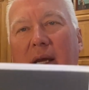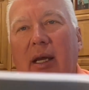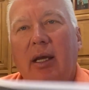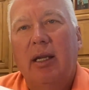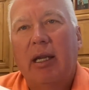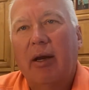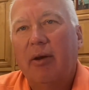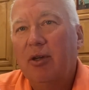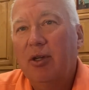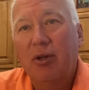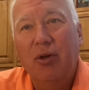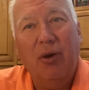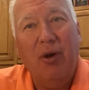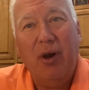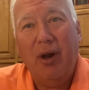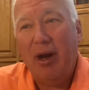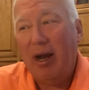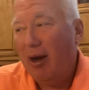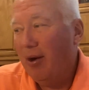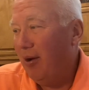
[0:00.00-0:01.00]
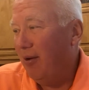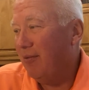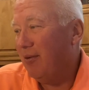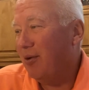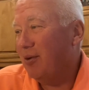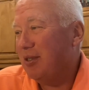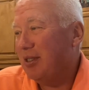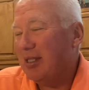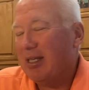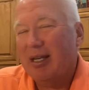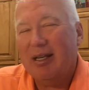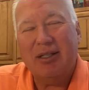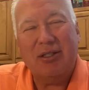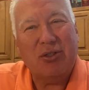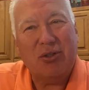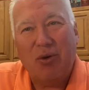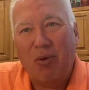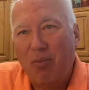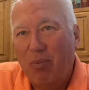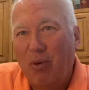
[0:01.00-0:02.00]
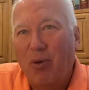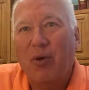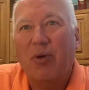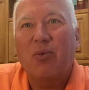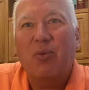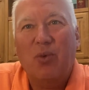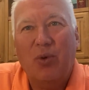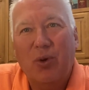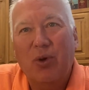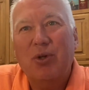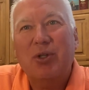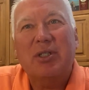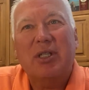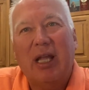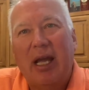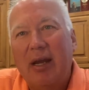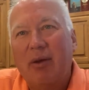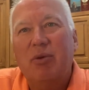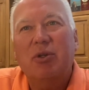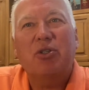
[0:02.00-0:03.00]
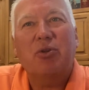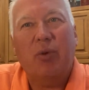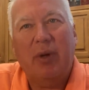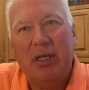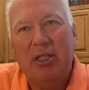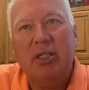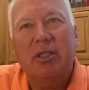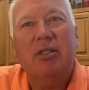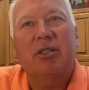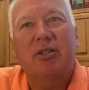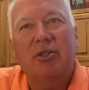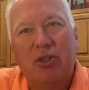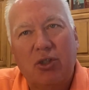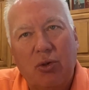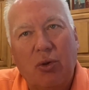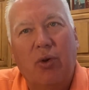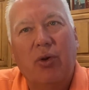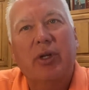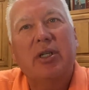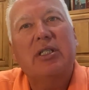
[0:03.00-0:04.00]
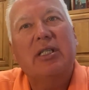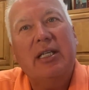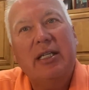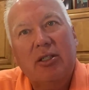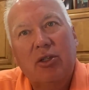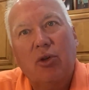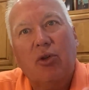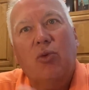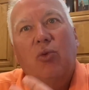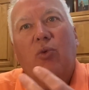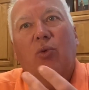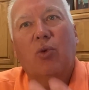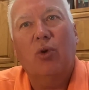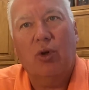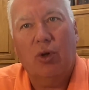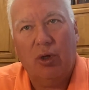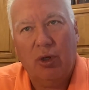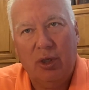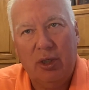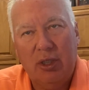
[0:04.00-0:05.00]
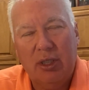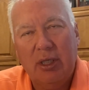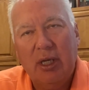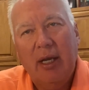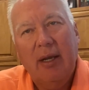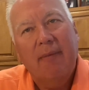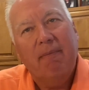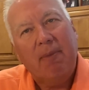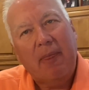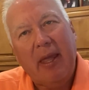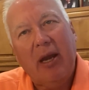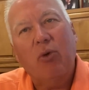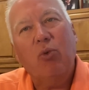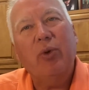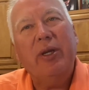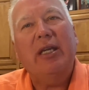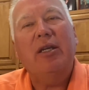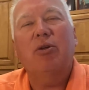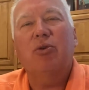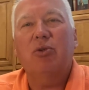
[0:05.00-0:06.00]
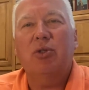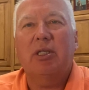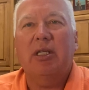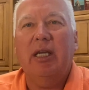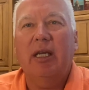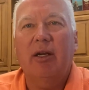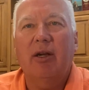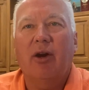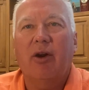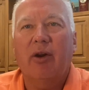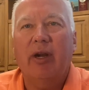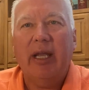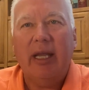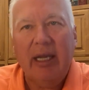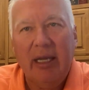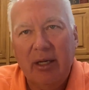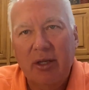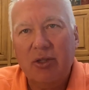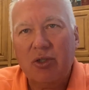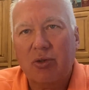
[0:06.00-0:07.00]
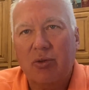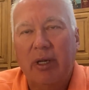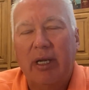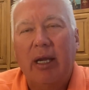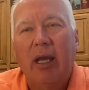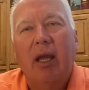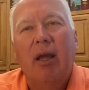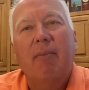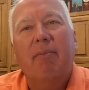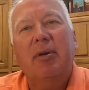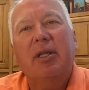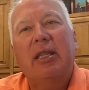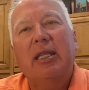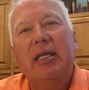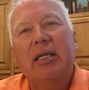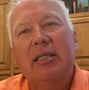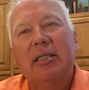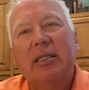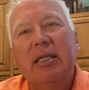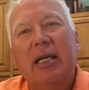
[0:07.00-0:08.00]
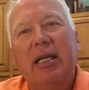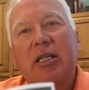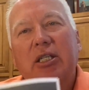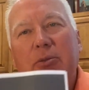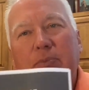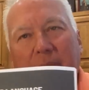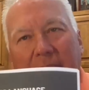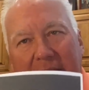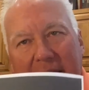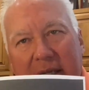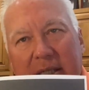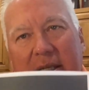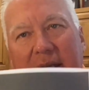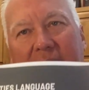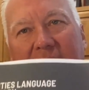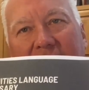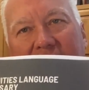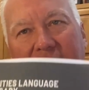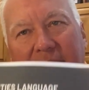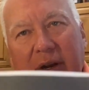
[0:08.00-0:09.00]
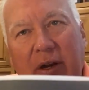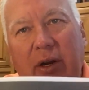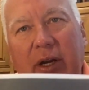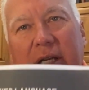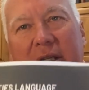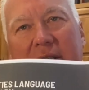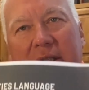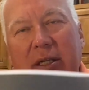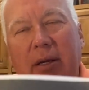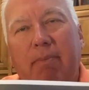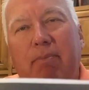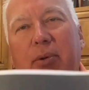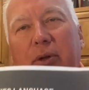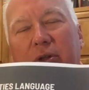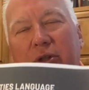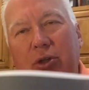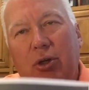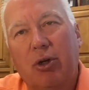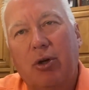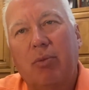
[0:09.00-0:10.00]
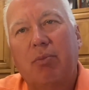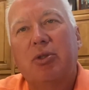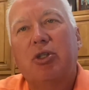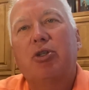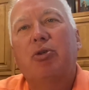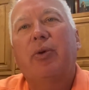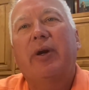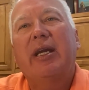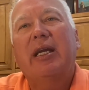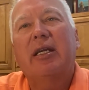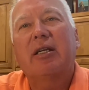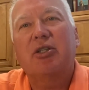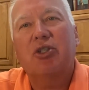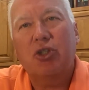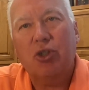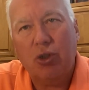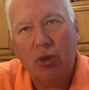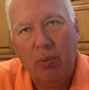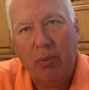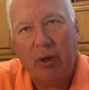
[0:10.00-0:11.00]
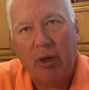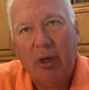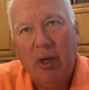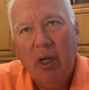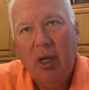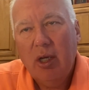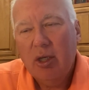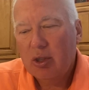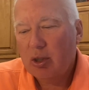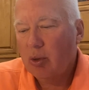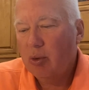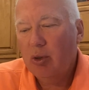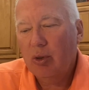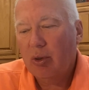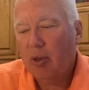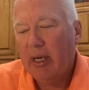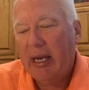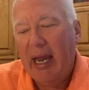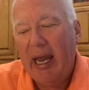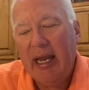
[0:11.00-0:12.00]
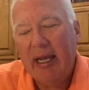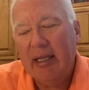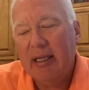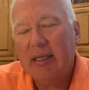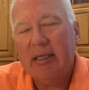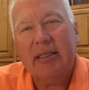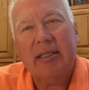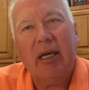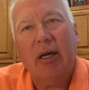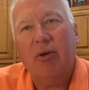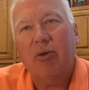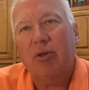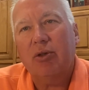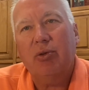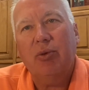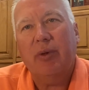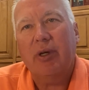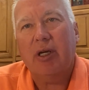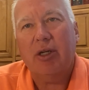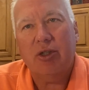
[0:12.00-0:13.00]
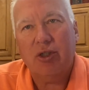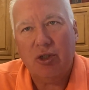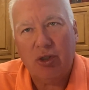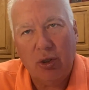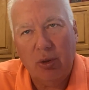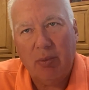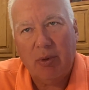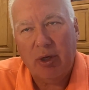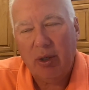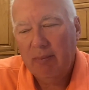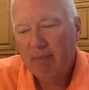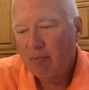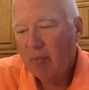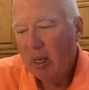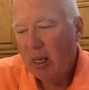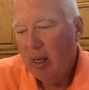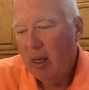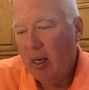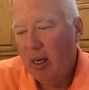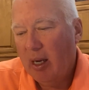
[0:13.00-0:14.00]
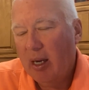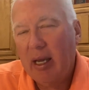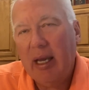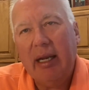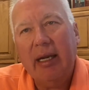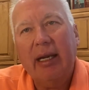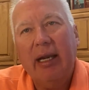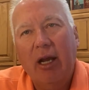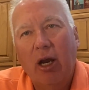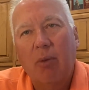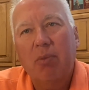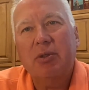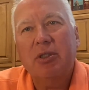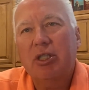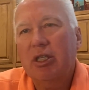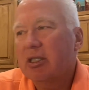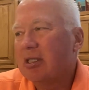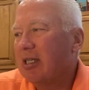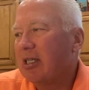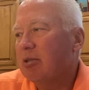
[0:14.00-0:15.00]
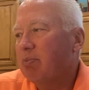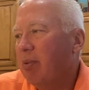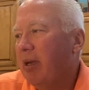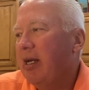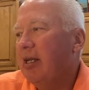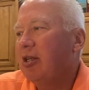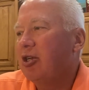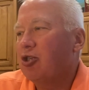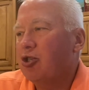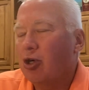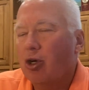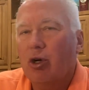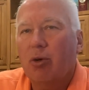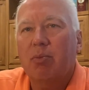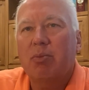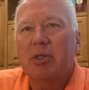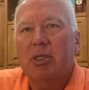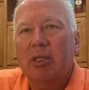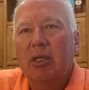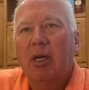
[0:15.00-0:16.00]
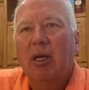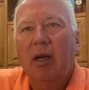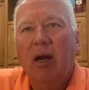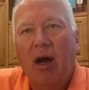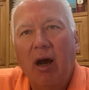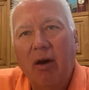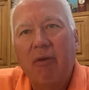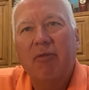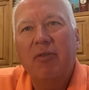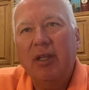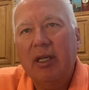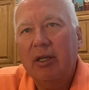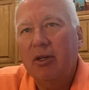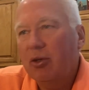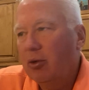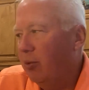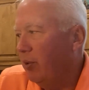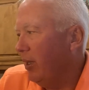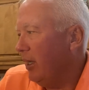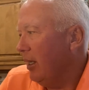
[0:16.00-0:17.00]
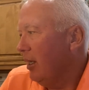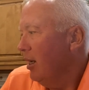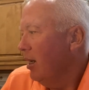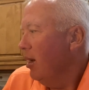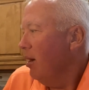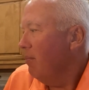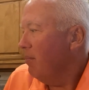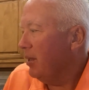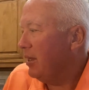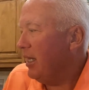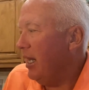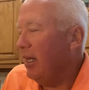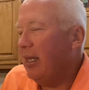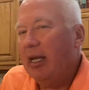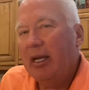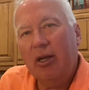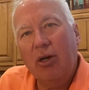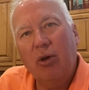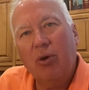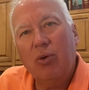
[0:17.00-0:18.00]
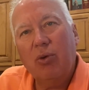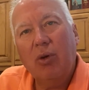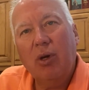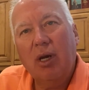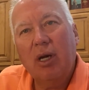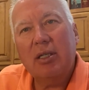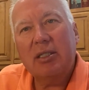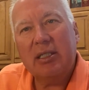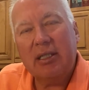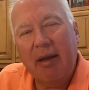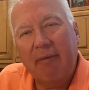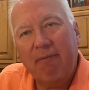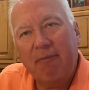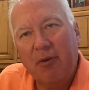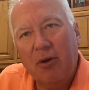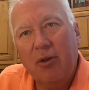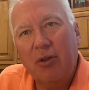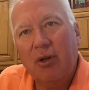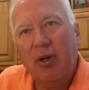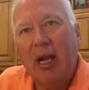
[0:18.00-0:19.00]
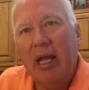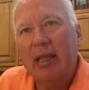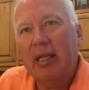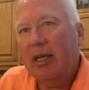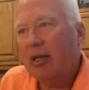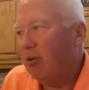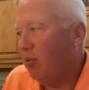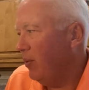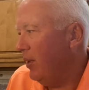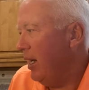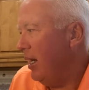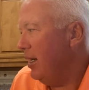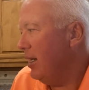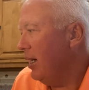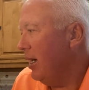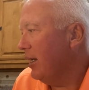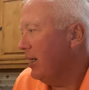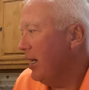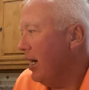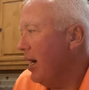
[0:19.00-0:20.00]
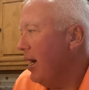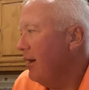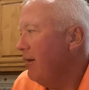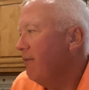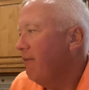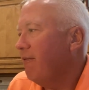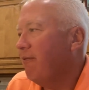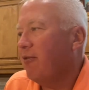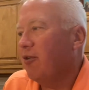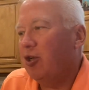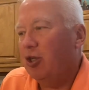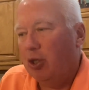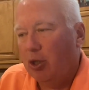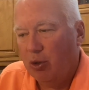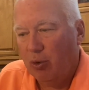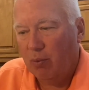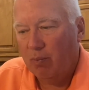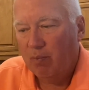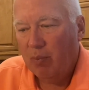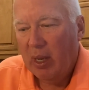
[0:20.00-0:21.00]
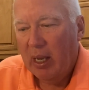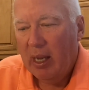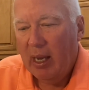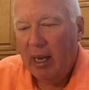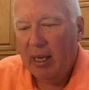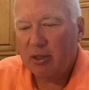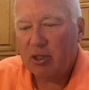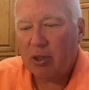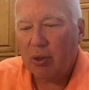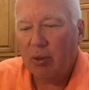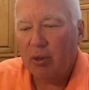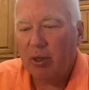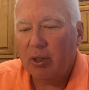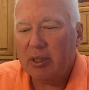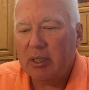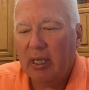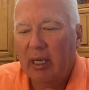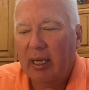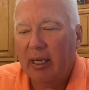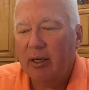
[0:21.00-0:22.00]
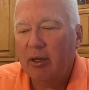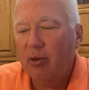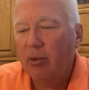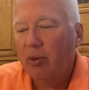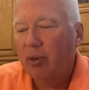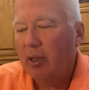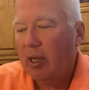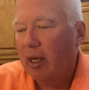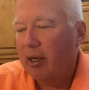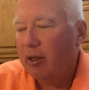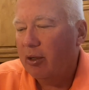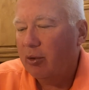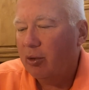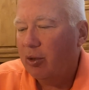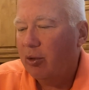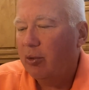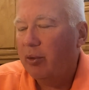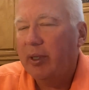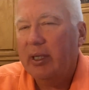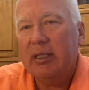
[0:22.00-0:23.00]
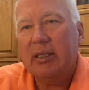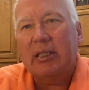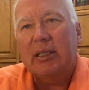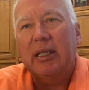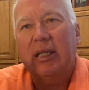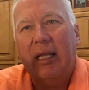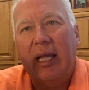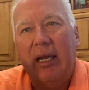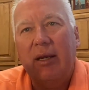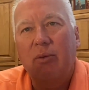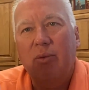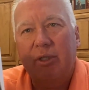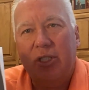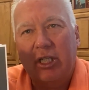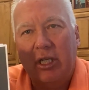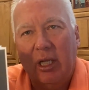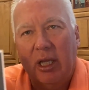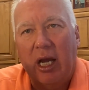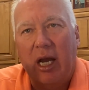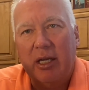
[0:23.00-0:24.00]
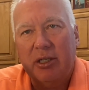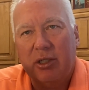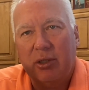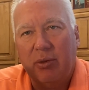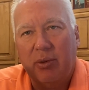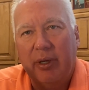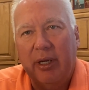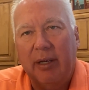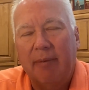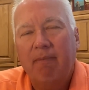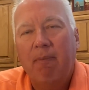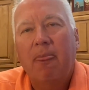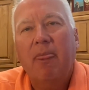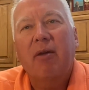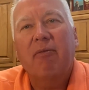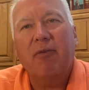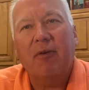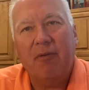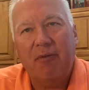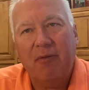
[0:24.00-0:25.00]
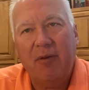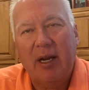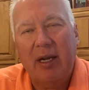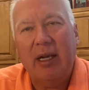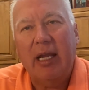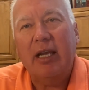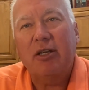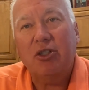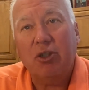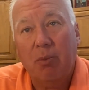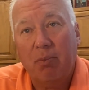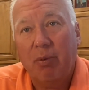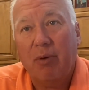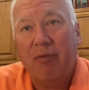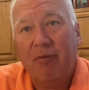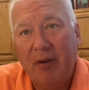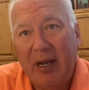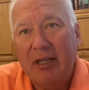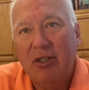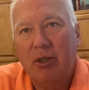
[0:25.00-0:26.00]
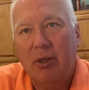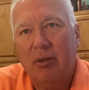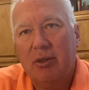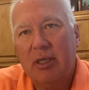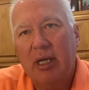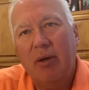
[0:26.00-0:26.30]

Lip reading: Now, you know how I've always said it's so important: words, language, questions, and stories. These are the words that we use in our industry, but this explains it in very simple terms to a consumer. So you could hand this out to a consumer, and it helps just explain the terms of the annuity. But then they go a step further and they create a guide for you. And so there's an annuities language glossary for financial professionals.